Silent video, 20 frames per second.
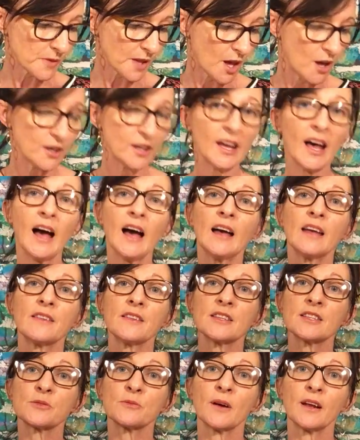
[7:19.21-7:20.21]
Okay,
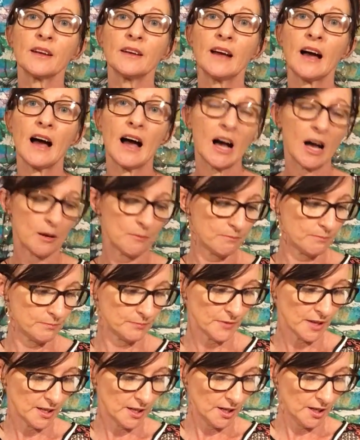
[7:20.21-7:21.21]
this one,
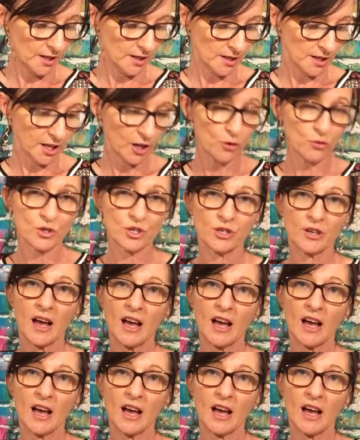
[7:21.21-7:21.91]
guilt.